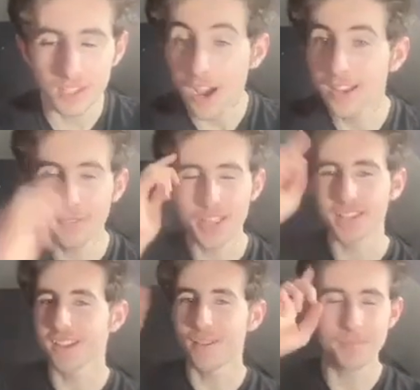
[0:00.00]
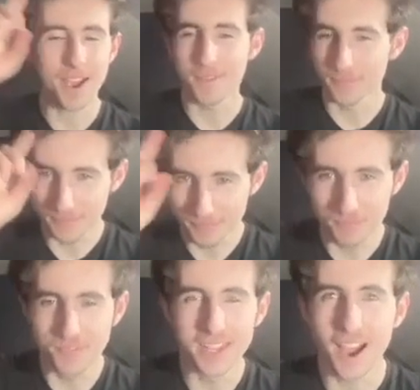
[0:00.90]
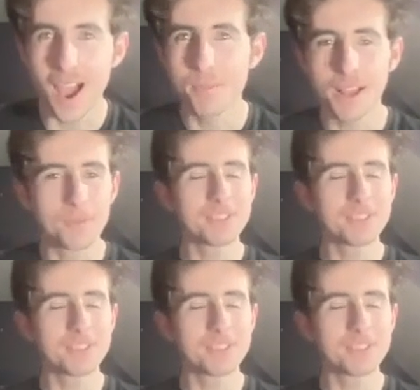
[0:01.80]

I love this. I'm I'm I'm I'm